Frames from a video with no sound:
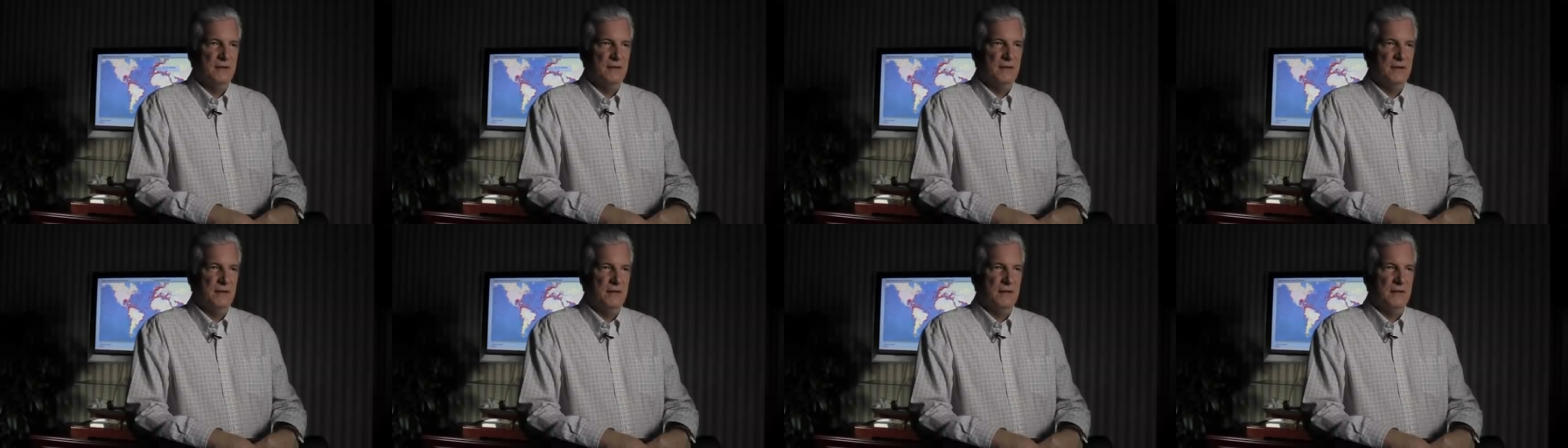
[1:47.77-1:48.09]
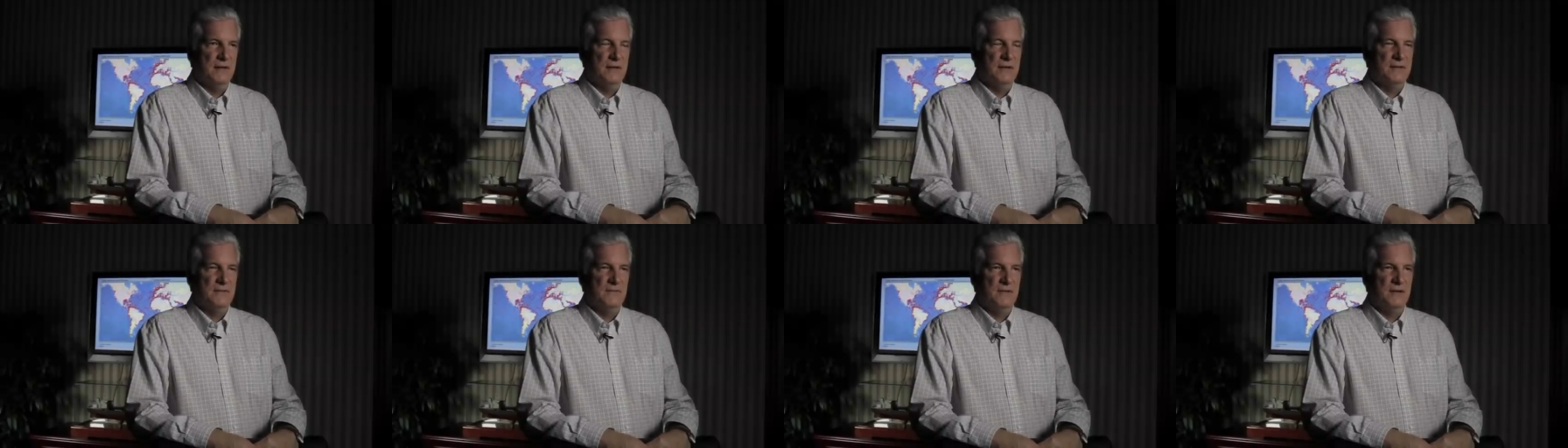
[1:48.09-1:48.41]
Uh,
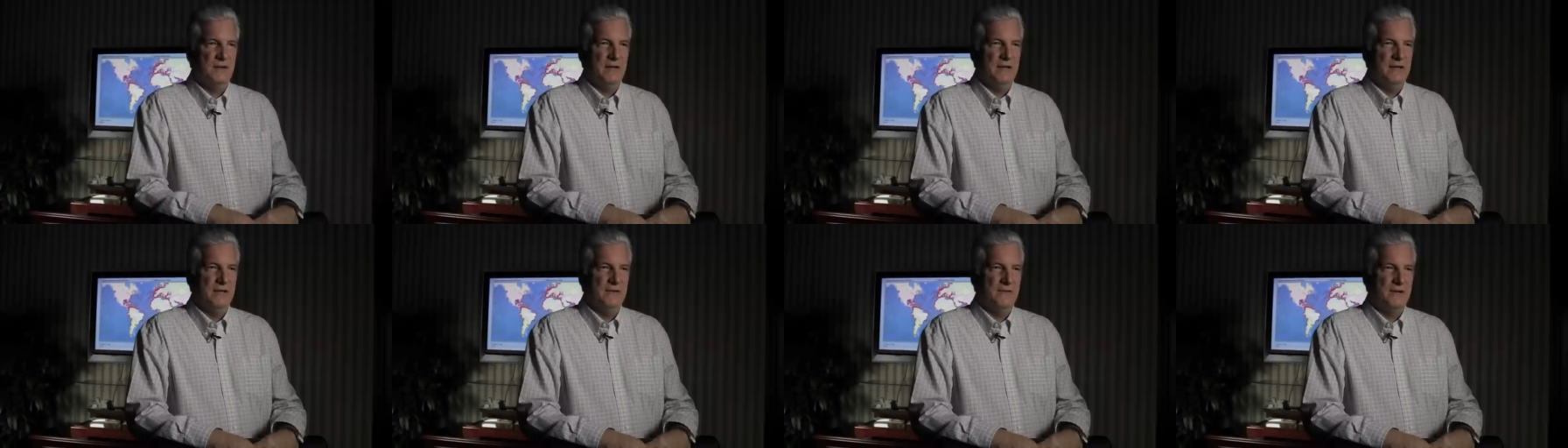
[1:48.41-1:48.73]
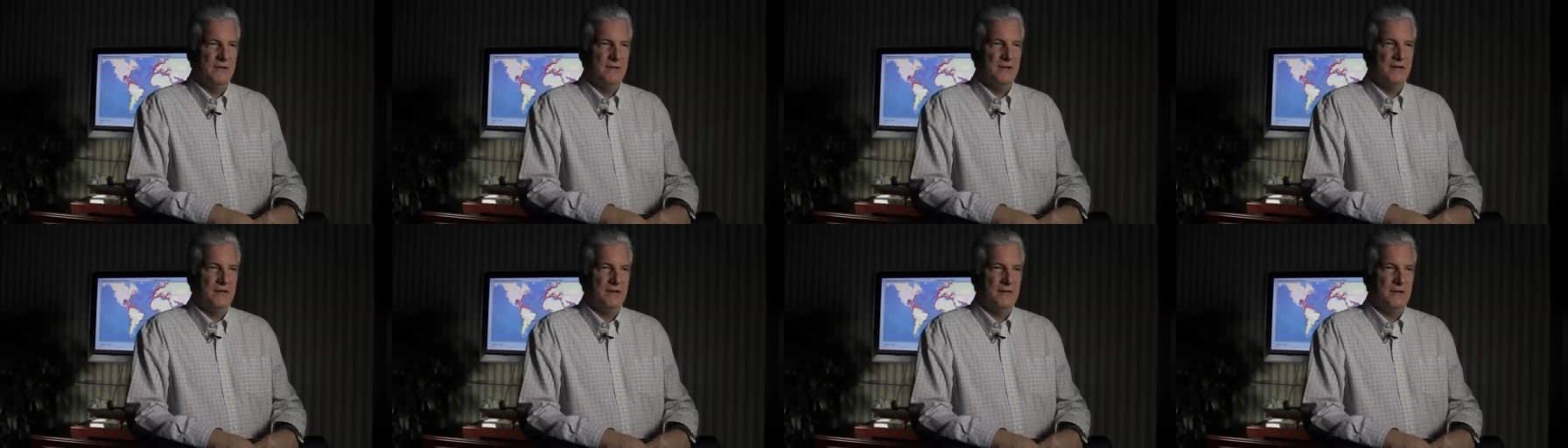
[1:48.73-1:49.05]
it's very
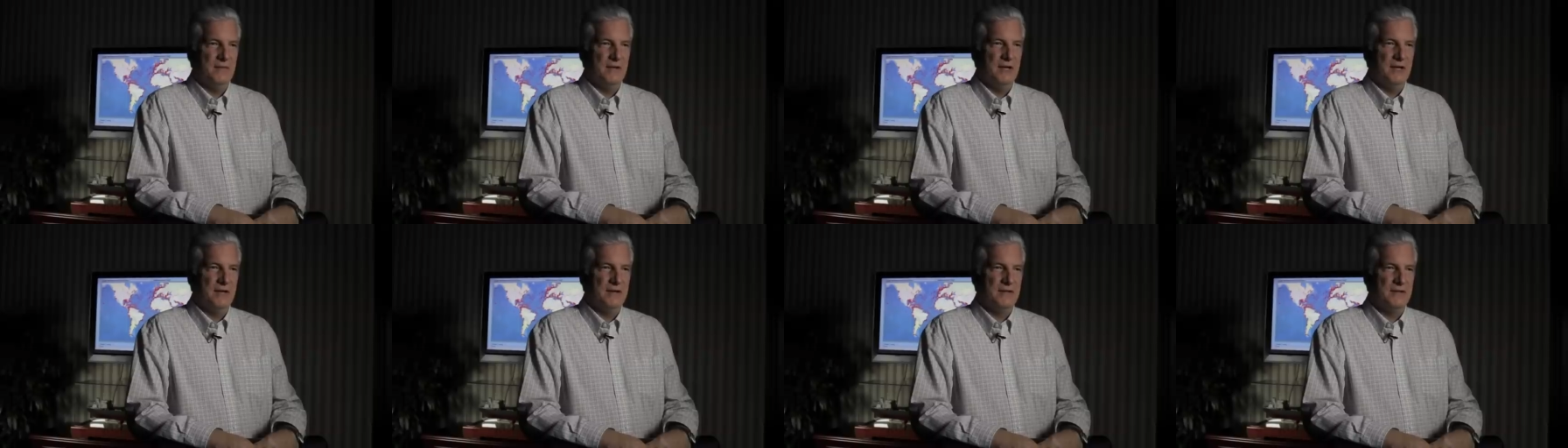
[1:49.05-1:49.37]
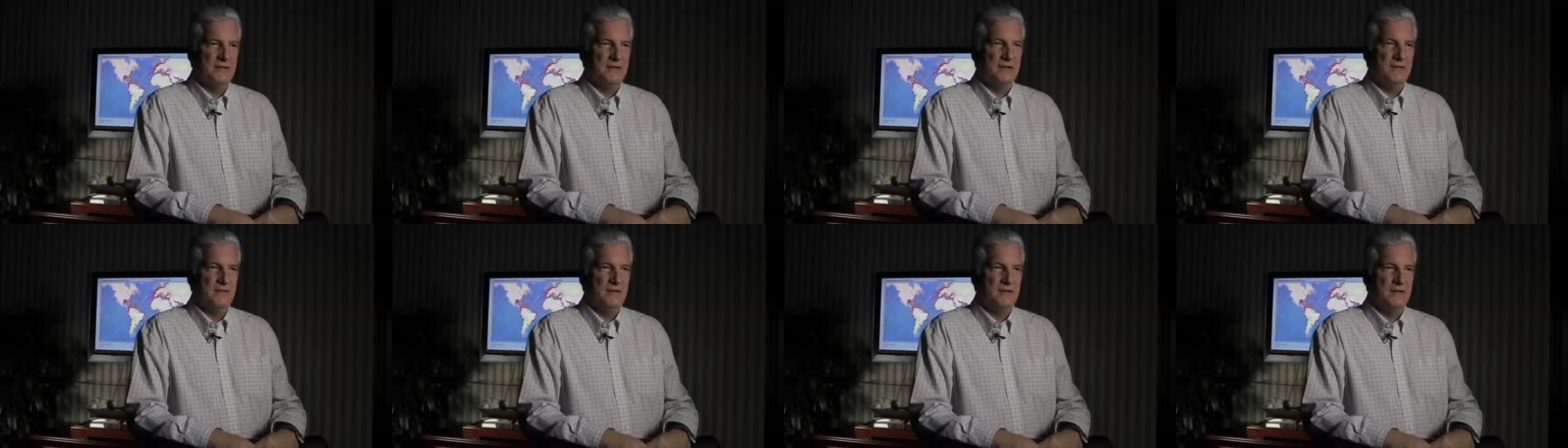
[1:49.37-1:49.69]
difficult to make a
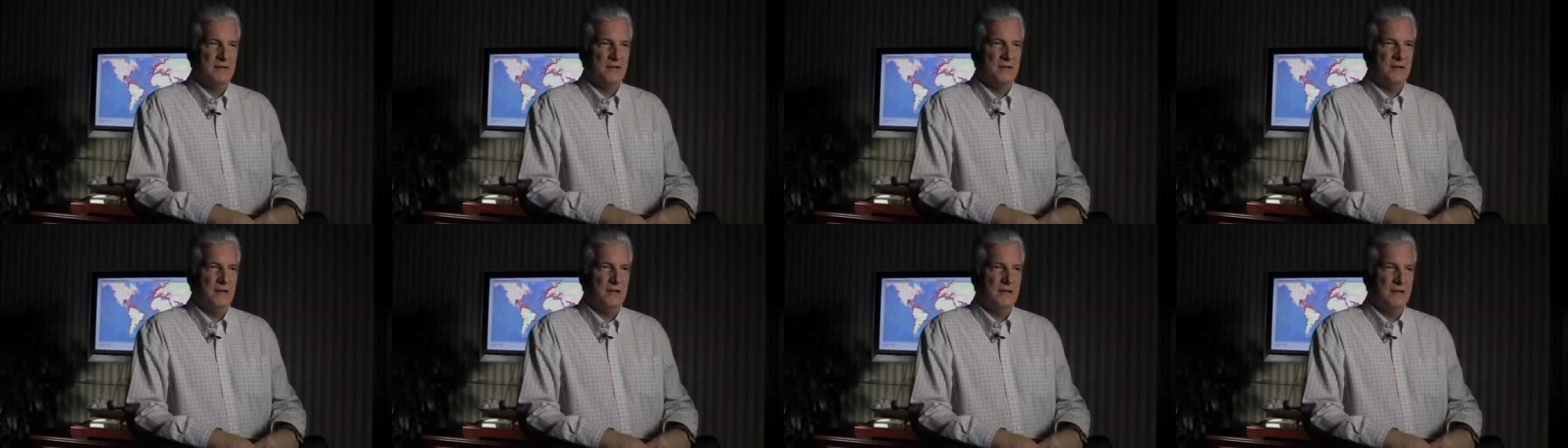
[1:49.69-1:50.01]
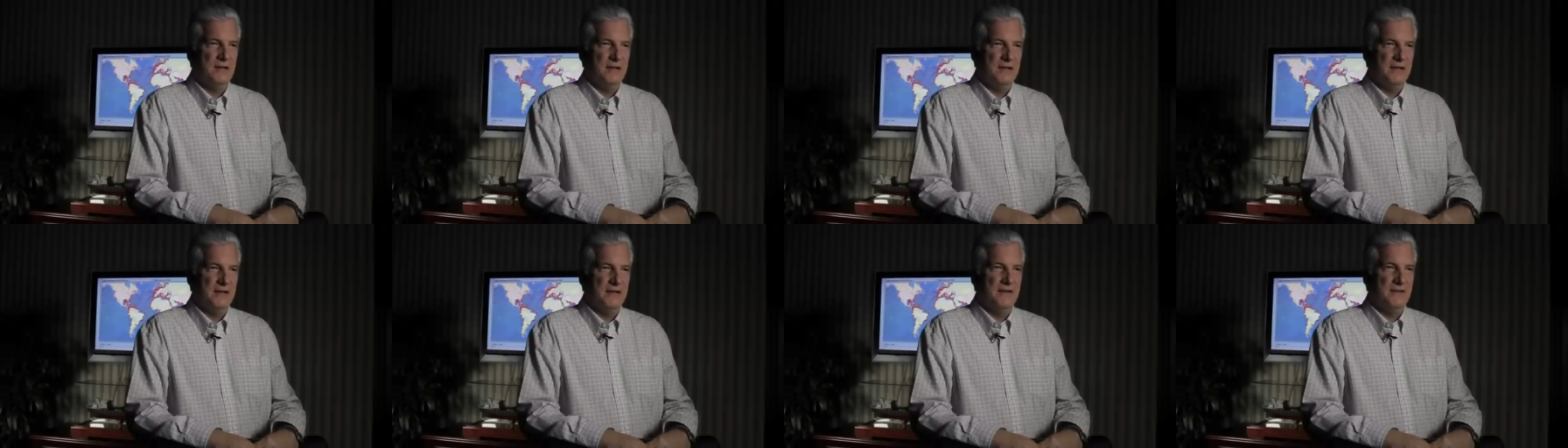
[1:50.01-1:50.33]
service
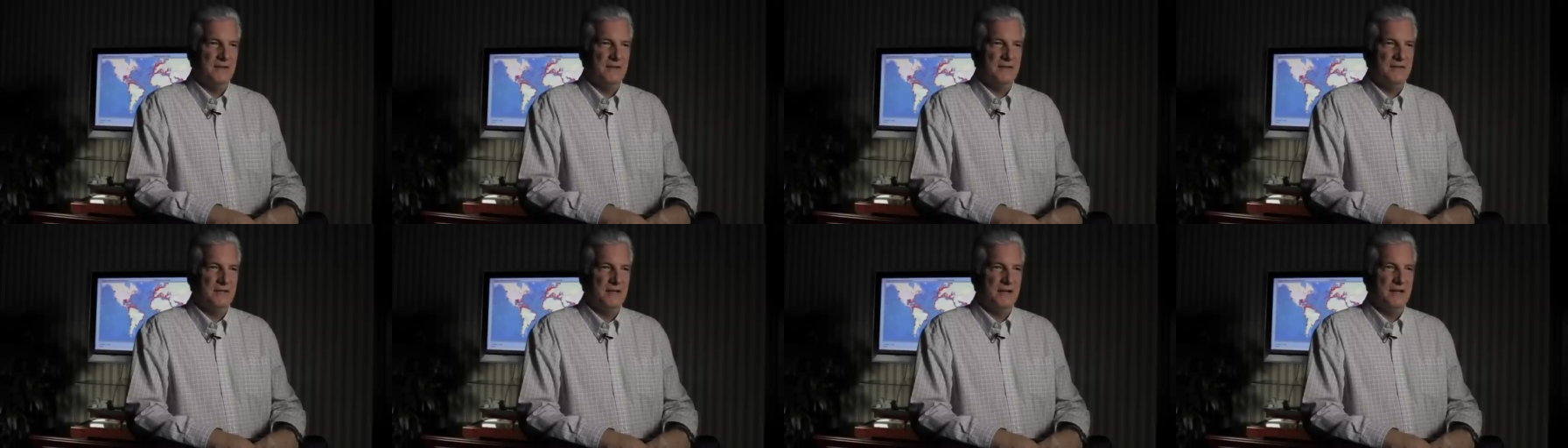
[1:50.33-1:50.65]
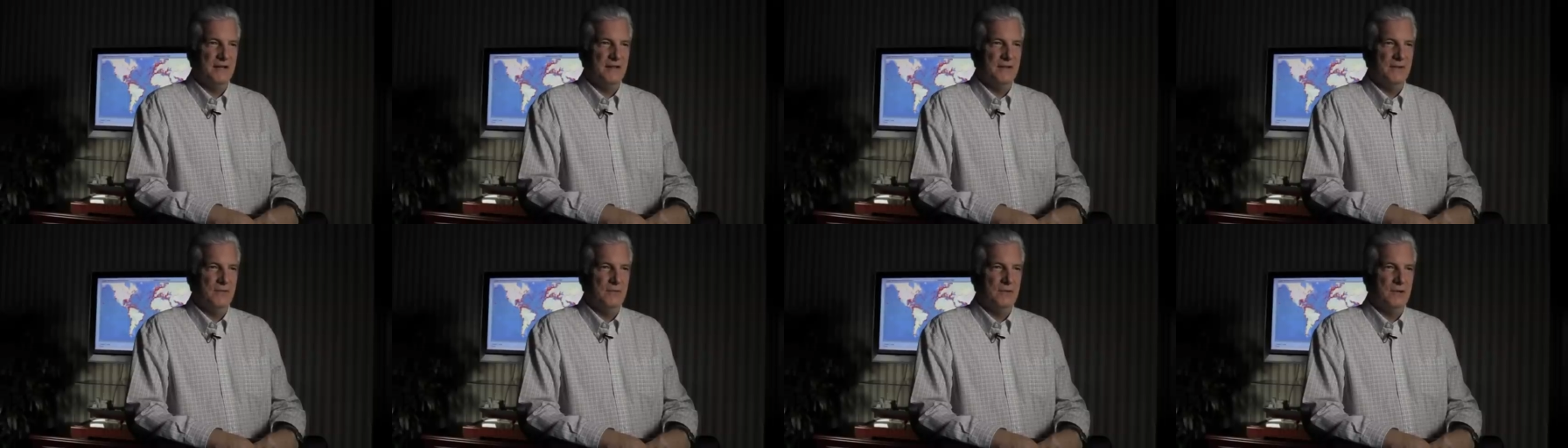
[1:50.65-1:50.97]
call on the other
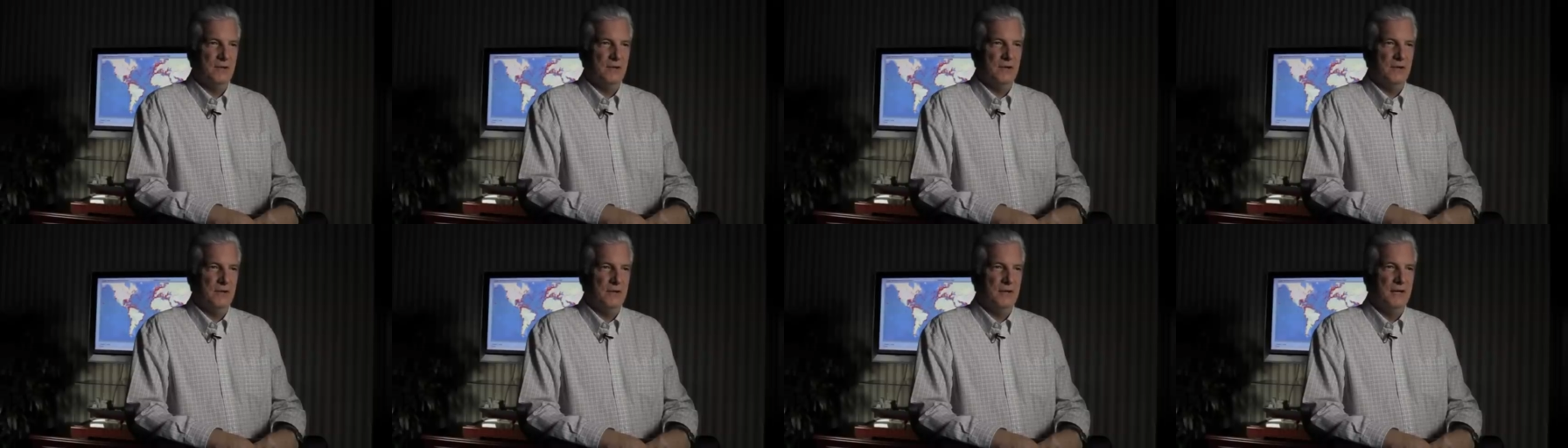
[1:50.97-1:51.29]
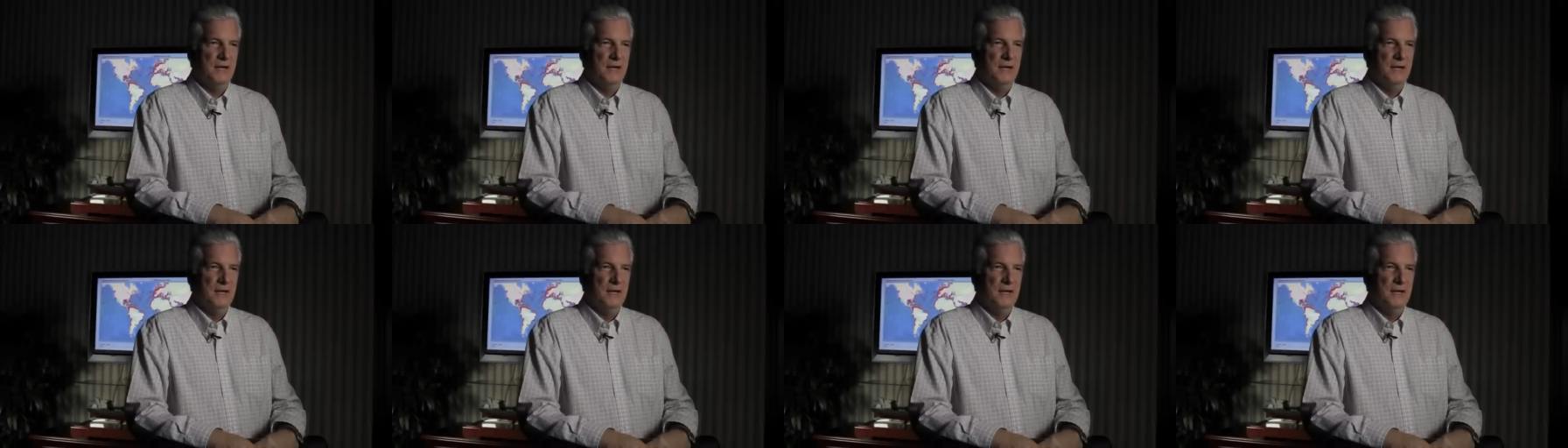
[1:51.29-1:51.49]
side of the world.